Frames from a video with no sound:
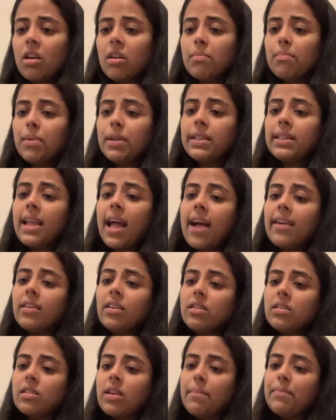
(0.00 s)
But
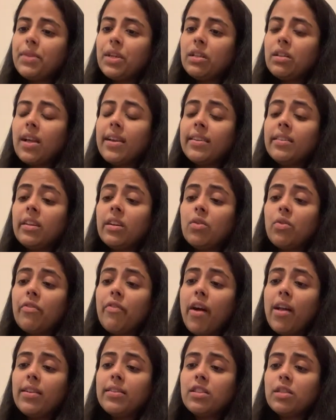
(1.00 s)
lacking something like an
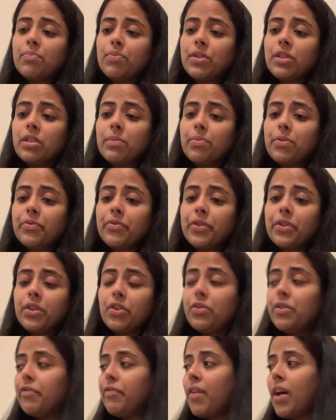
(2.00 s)
equivalence principle for the
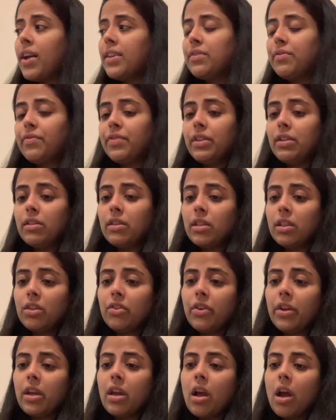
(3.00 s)
unified field
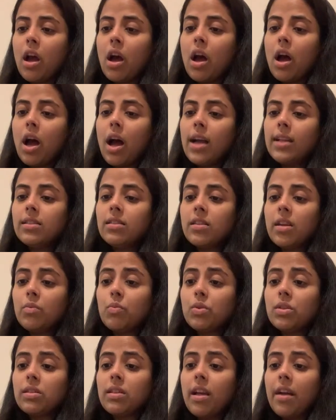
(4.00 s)
theory, Einstein
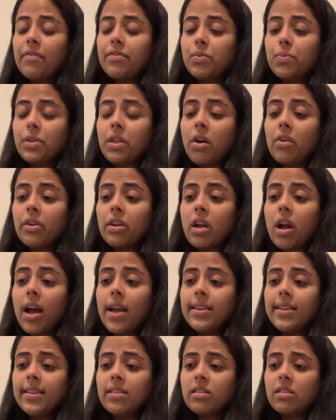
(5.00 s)
was left without a
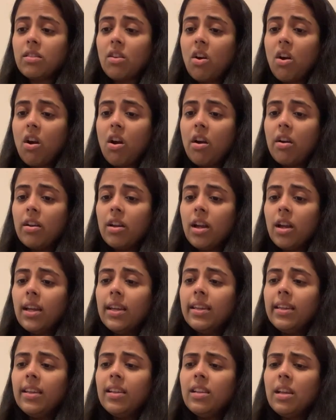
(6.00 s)
guiding star.
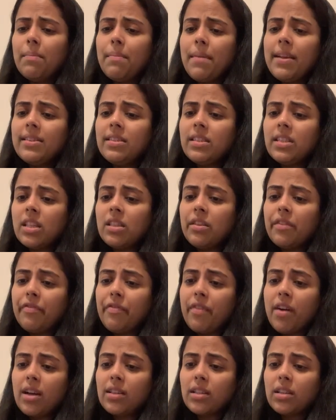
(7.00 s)
He lamented the
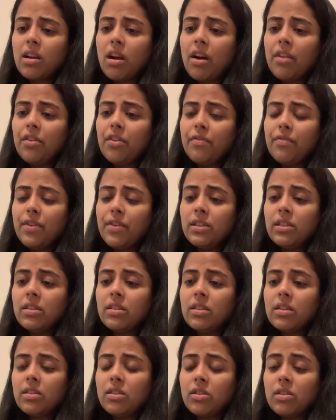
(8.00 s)
fact that other
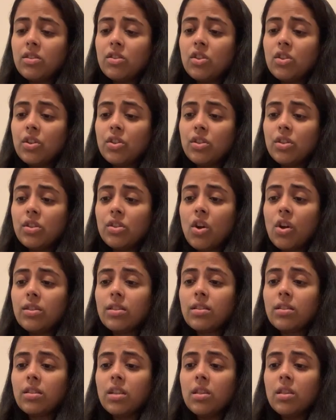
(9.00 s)
physicists did not
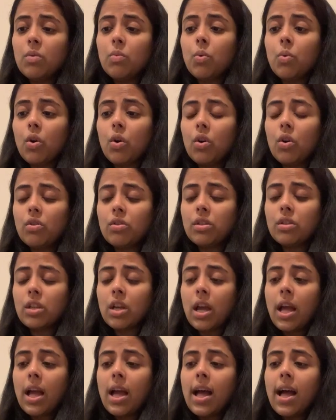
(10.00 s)
see the world
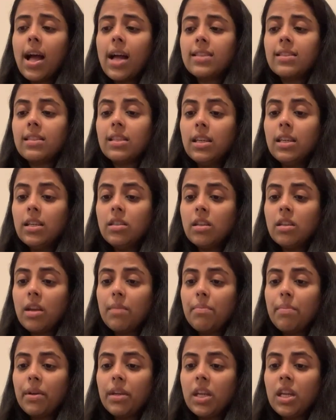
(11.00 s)
as he
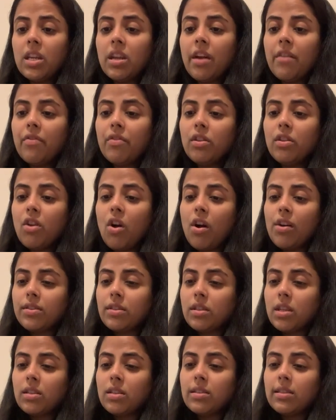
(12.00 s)
did, but he never
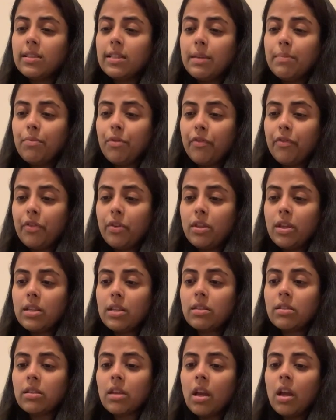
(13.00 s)
lost any sleep over
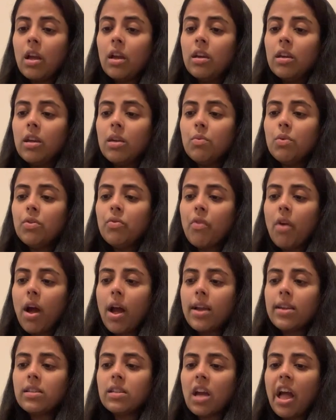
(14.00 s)
this. He would
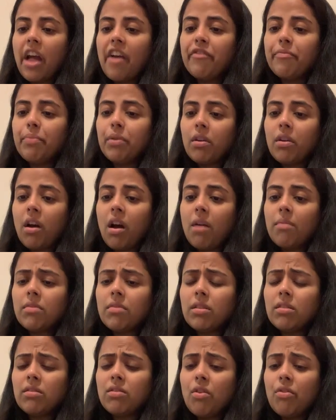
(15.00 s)
write, "I have become
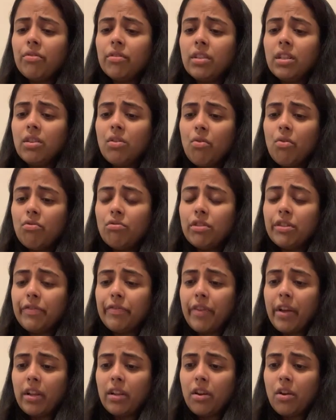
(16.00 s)
a lonely old
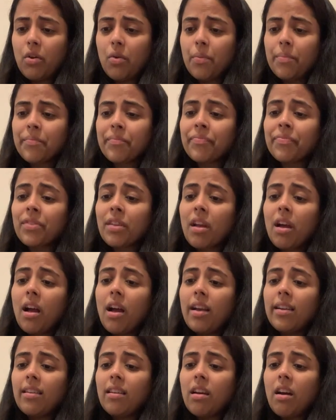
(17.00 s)
fellow,
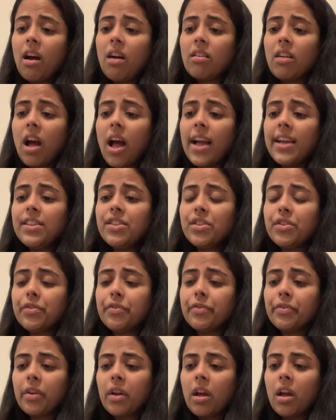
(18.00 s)
a kind
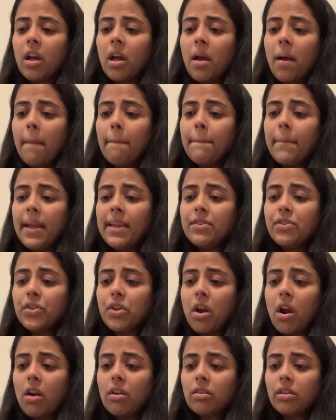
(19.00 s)
of
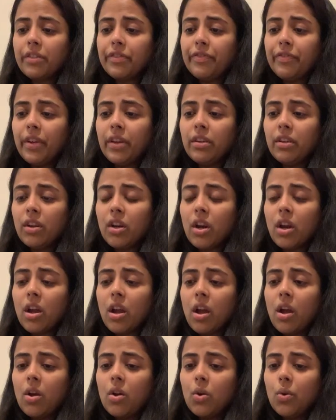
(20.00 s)
patriarchal figure
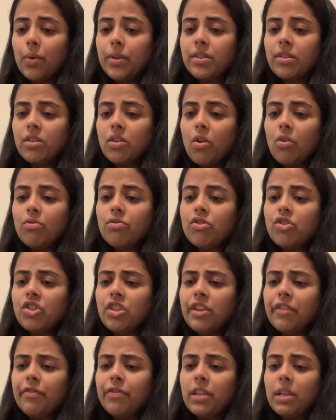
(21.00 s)
who is known
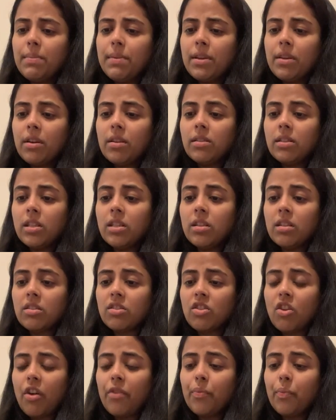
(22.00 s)
chiefly because he
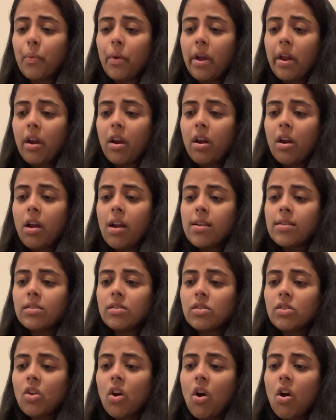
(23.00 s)
does not wear
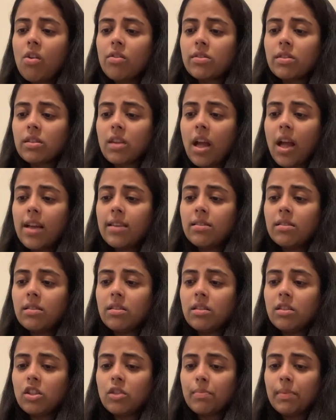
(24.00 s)
socks and is
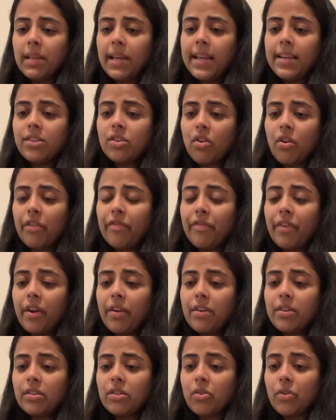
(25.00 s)
displayed on
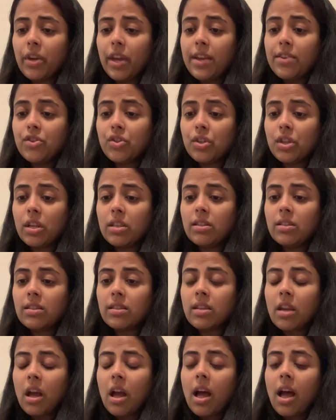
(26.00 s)
various
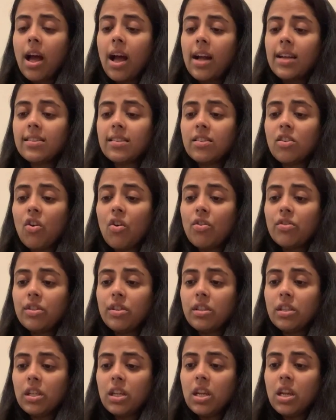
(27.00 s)
occasions as an
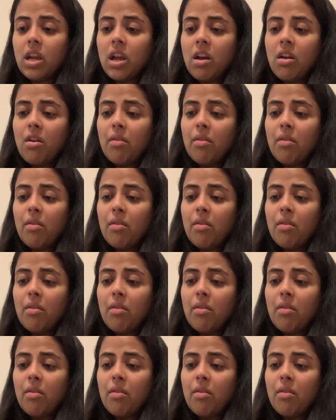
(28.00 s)
oddity.